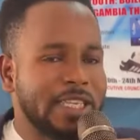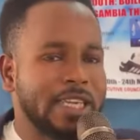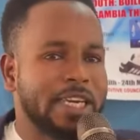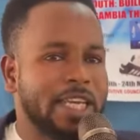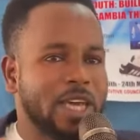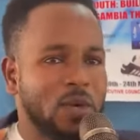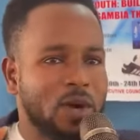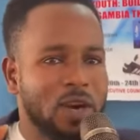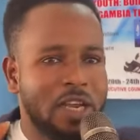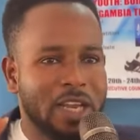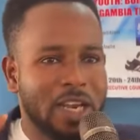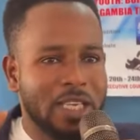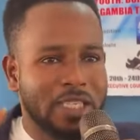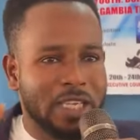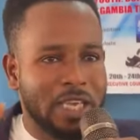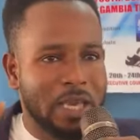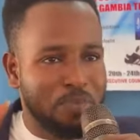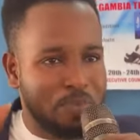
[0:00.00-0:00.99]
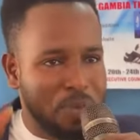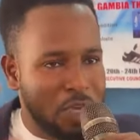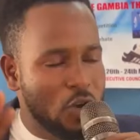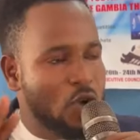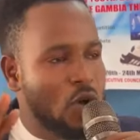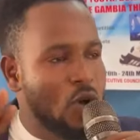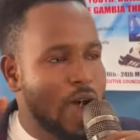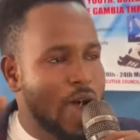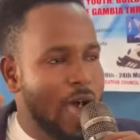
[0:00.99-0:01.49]
They will either say
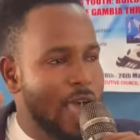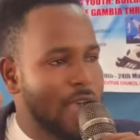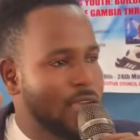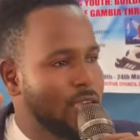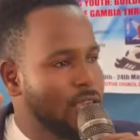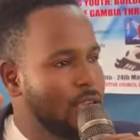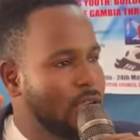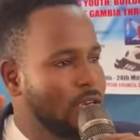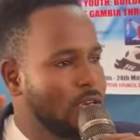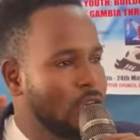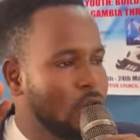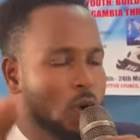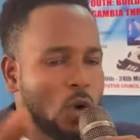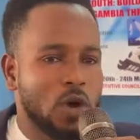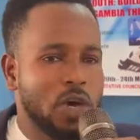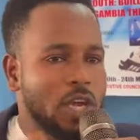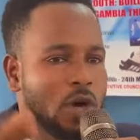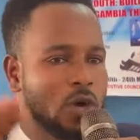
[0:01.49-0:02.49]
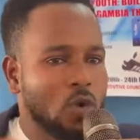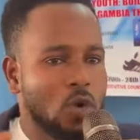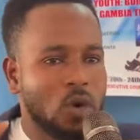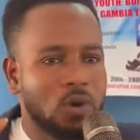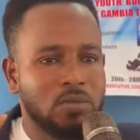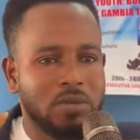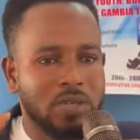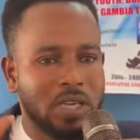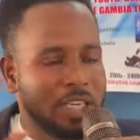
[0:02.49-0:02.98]
POI, or they
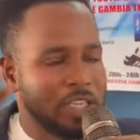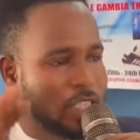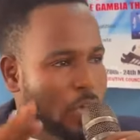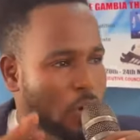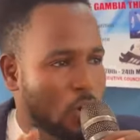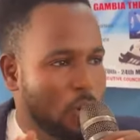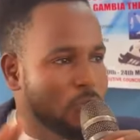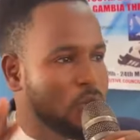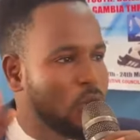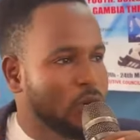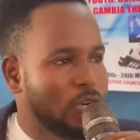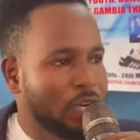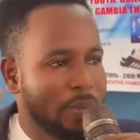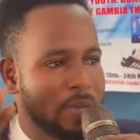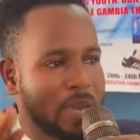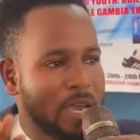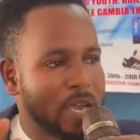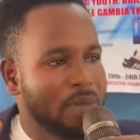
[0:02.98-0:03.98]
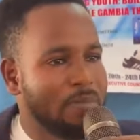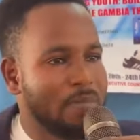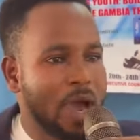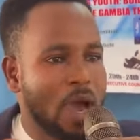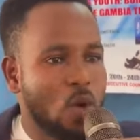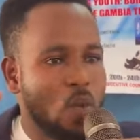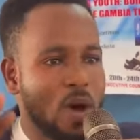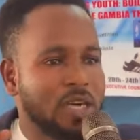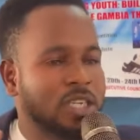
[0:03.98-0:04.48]
will interrupt your debate
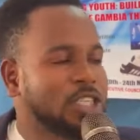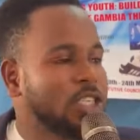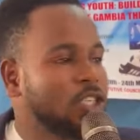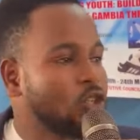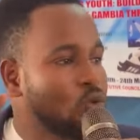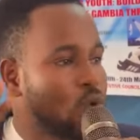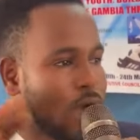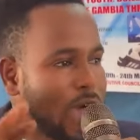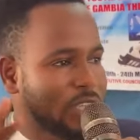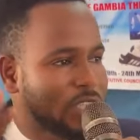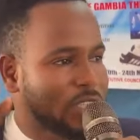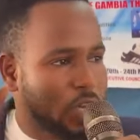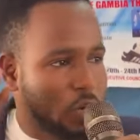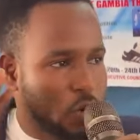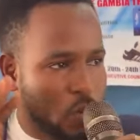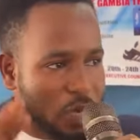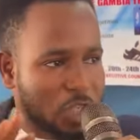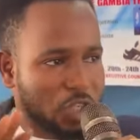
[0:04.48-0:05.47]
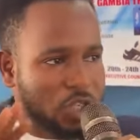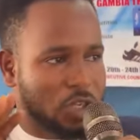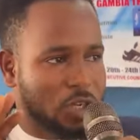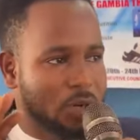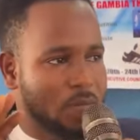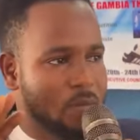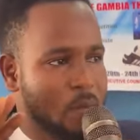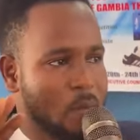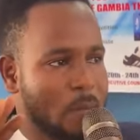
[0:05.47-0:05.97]
by wanting to ask a question.
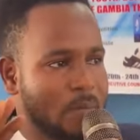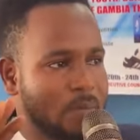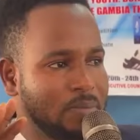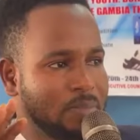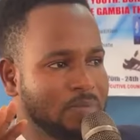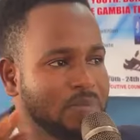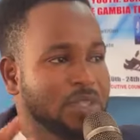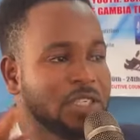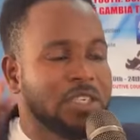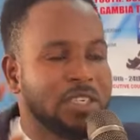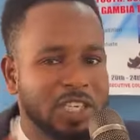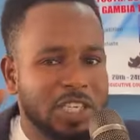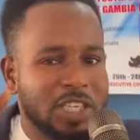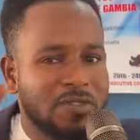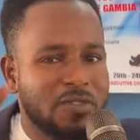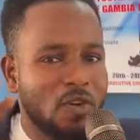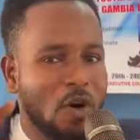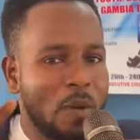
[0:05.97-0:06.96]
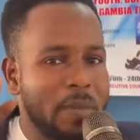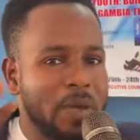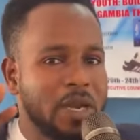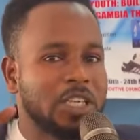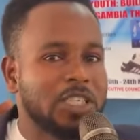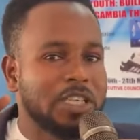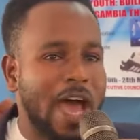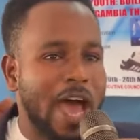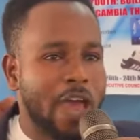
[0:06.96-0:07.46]
These 4
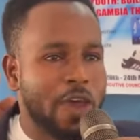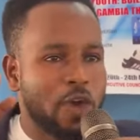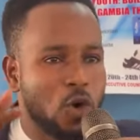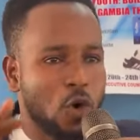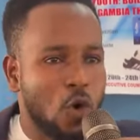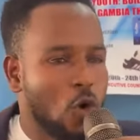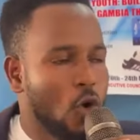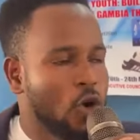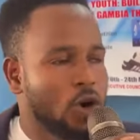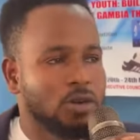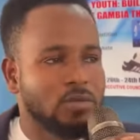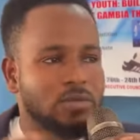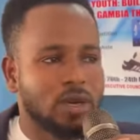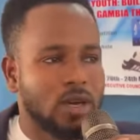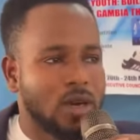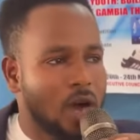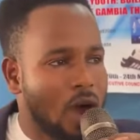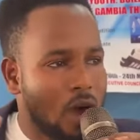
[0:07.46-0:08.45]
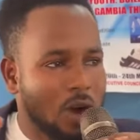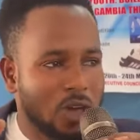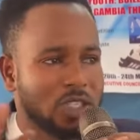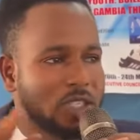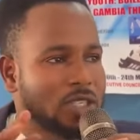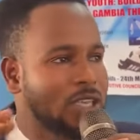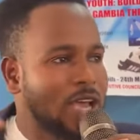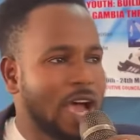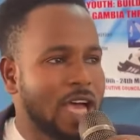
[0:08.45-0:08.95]
minutes are your own.
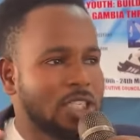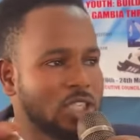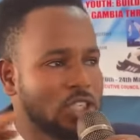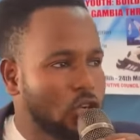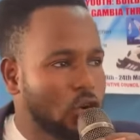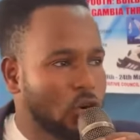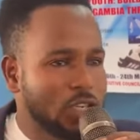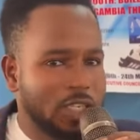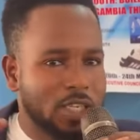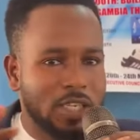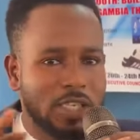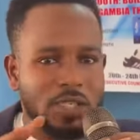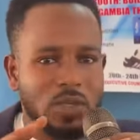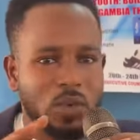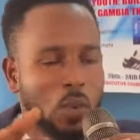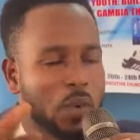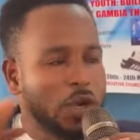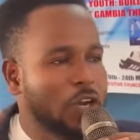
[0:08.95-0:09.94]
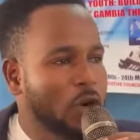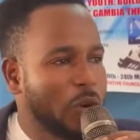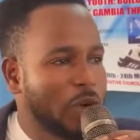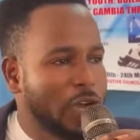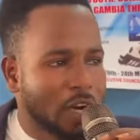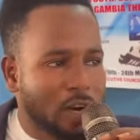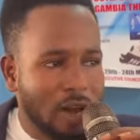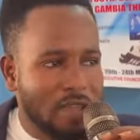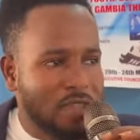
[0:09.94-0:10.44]
Us as judges, we're
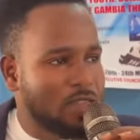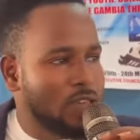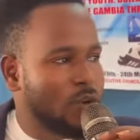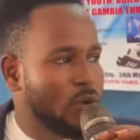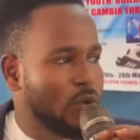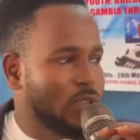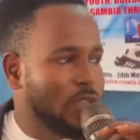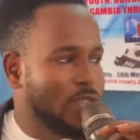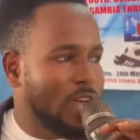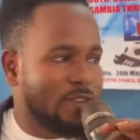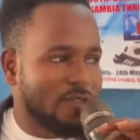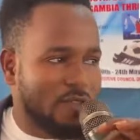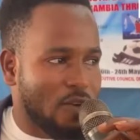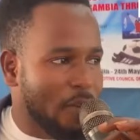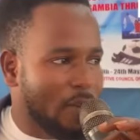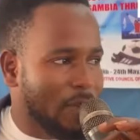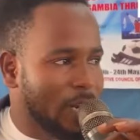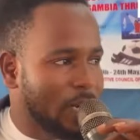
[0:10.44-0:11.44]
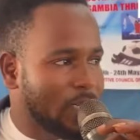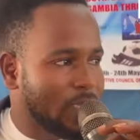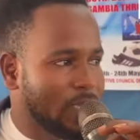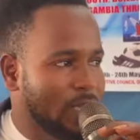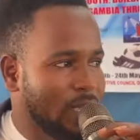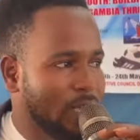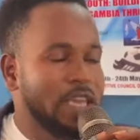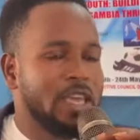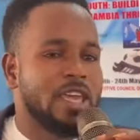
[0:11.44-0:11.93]
doing nothing with that 4
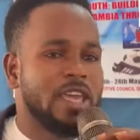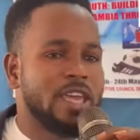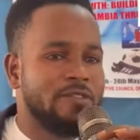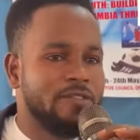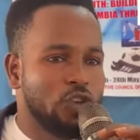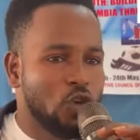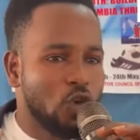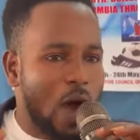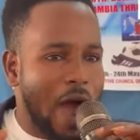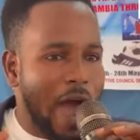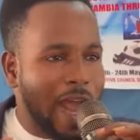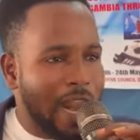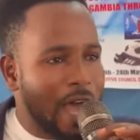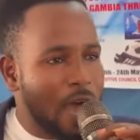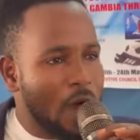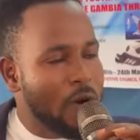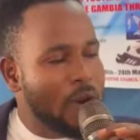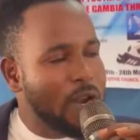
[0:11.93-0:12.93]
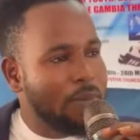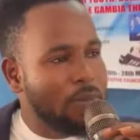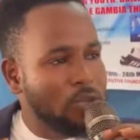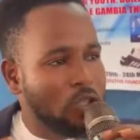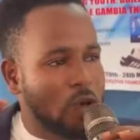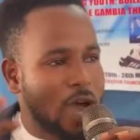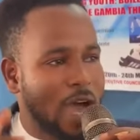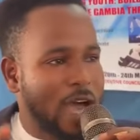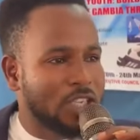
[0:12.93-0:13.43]
minutes. If you allow them
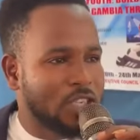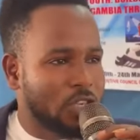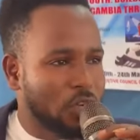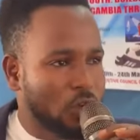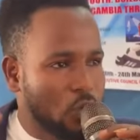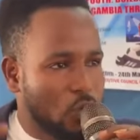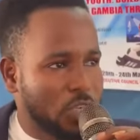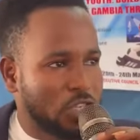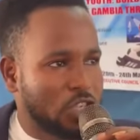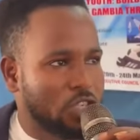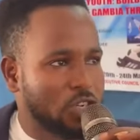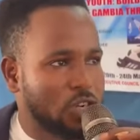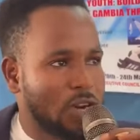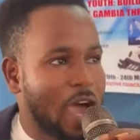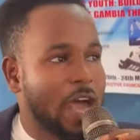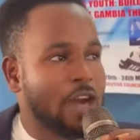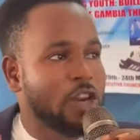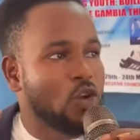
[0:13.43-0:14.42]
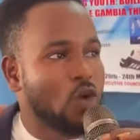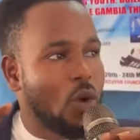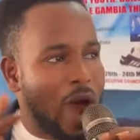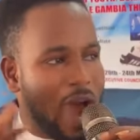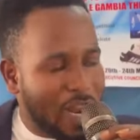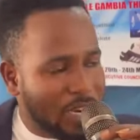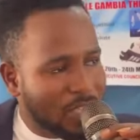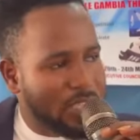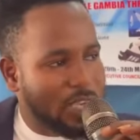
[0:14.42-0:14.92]
to ask you a question and you
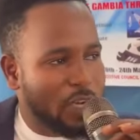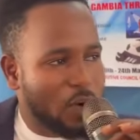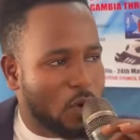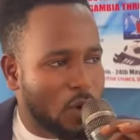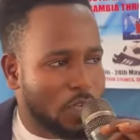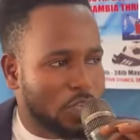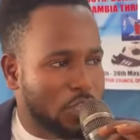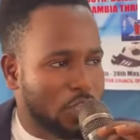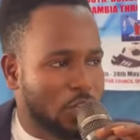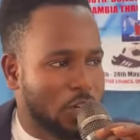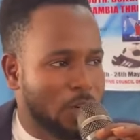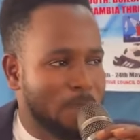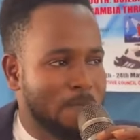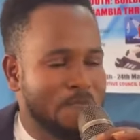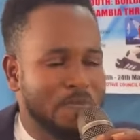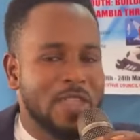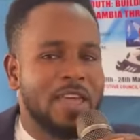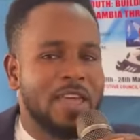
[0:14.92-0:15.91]
answer the question,